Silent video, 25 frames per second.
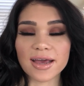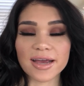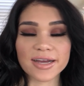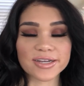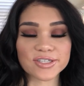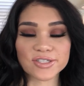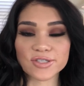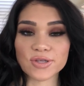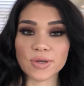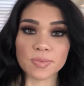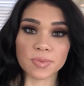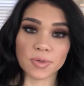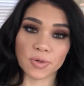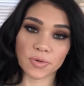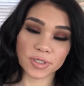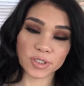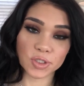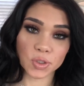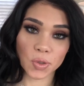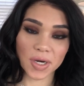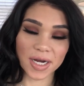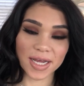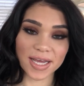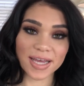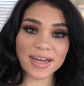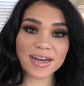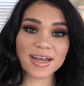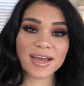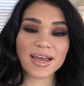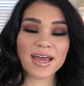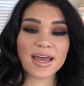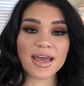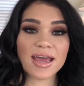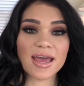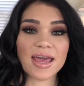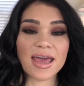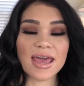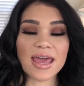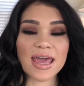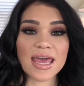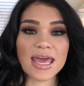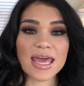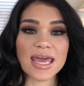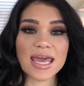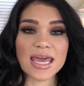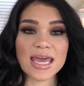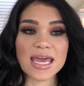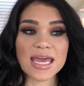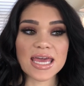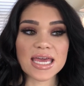I just hope you enjoyed it.
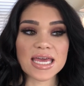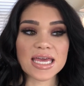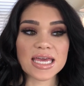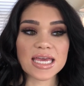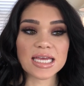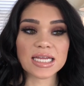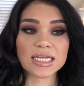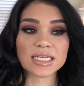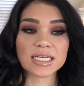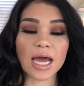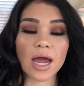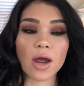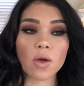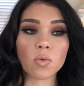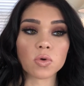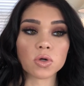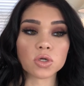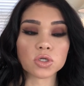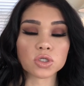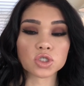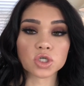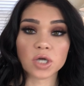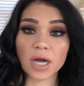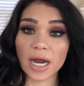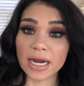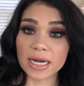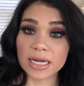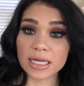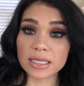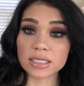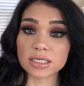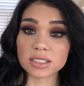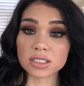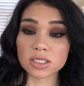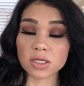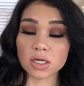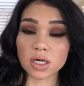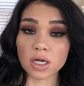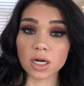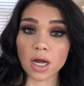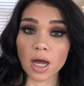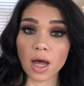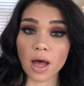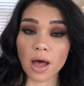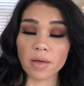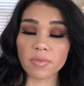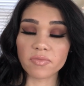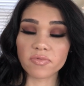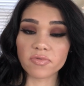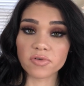And I will try and get this look
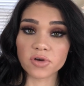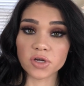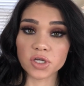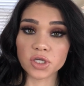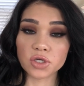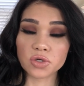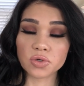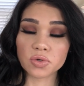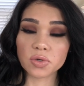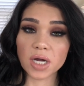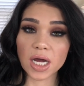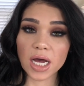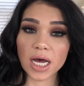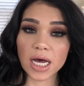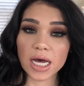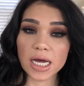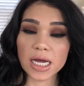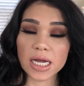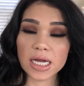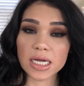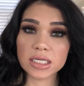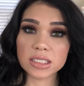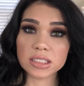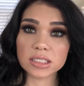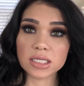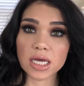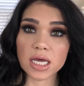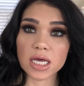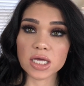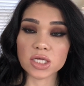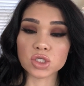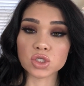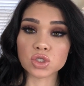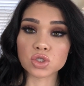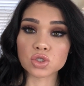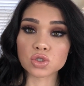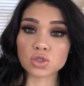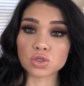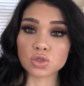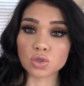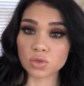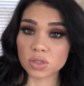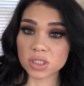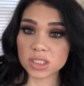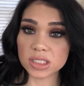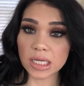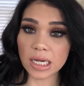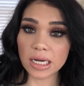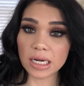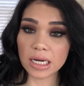up for you guys as
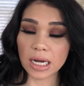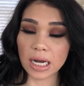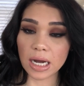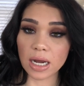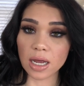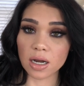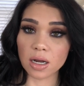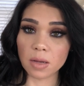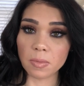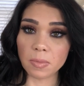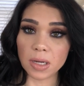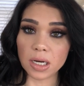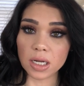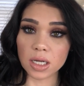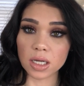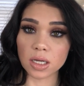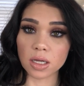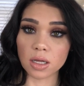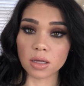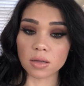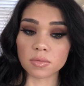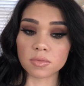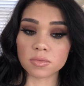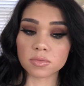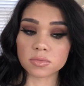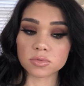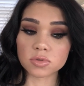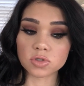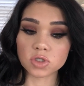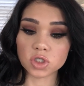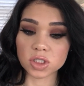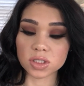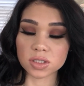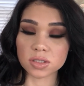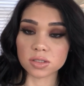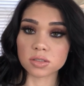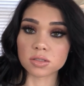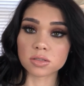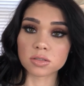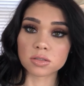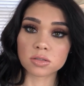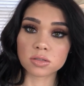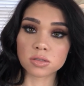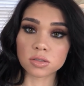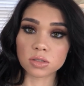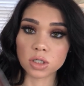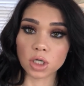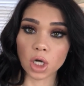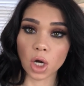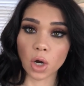soon as I can. I'm gonna just
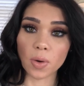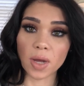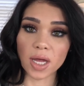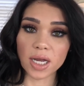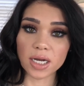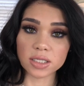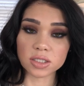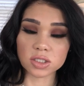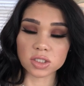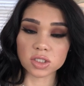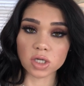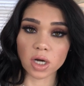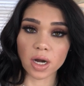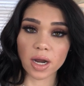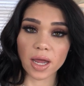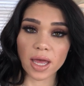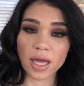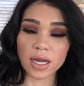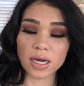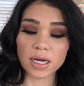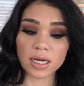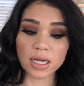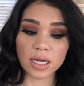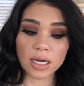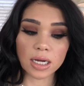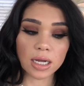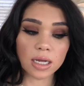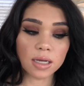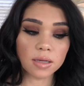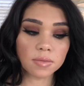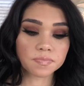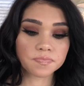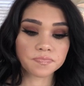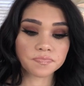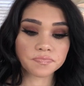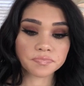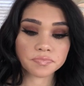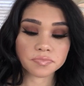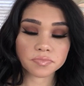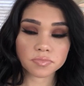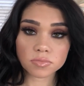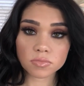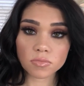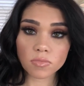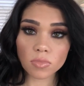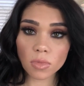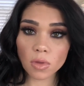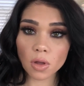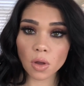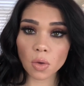go ahead and start editing it
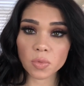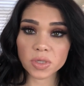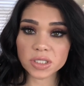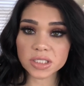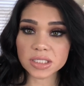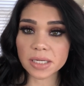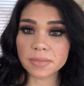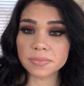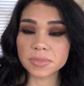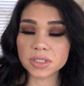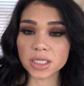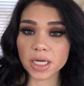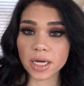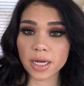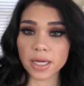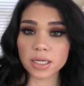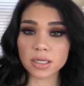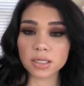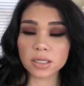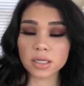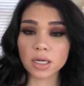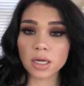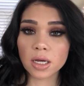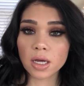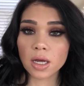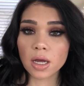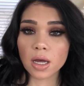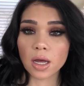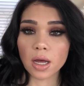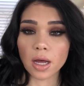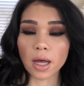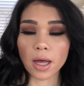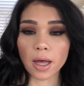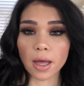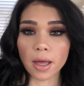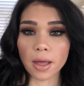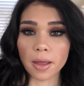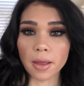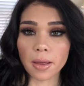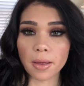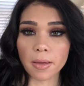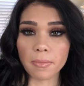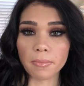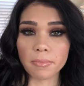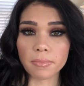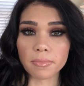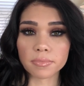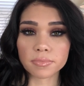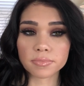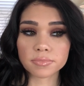once I'm done.
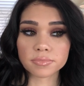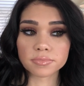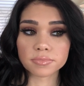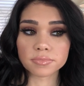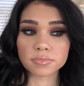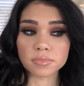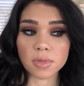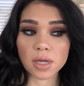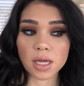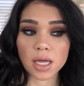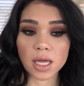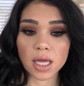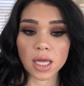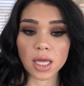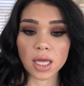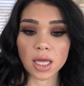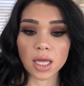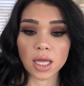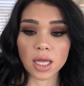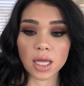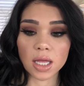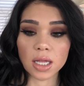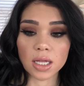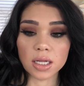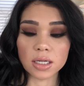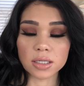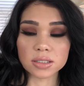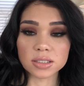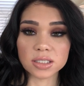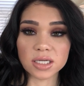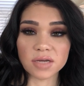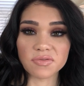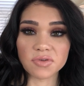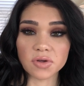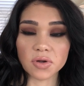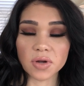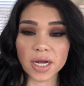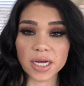And if you